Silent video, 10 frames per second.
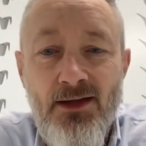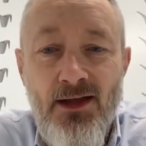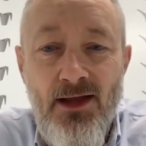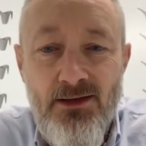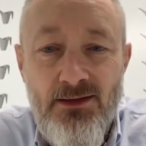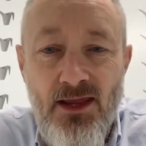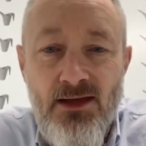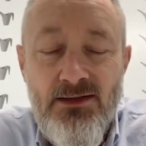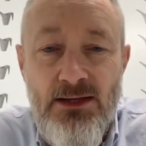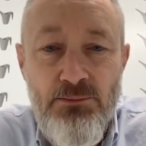and
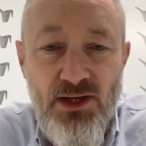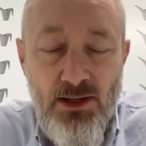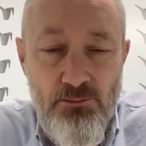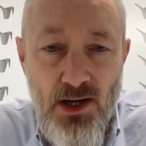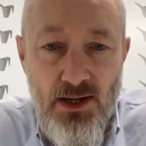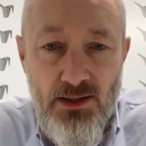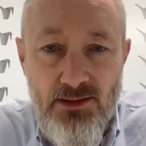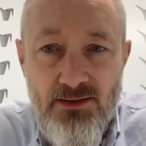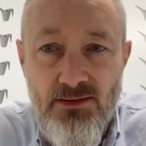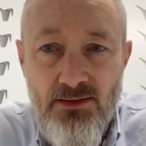then keeping in
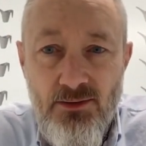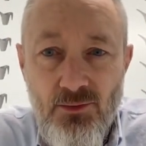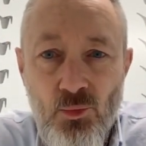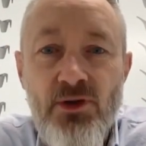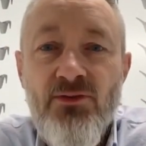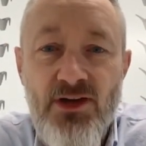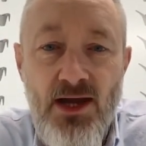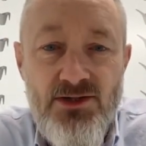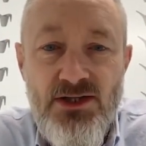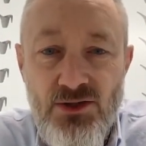mind, what does it
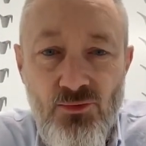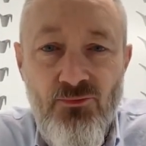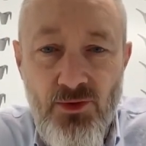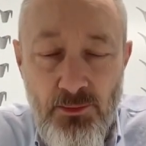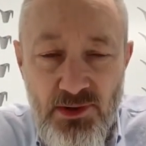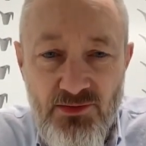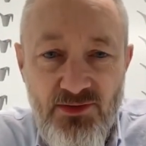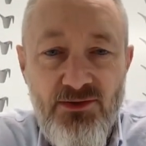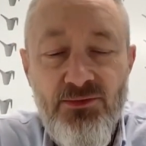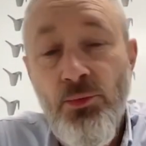actually do for the business?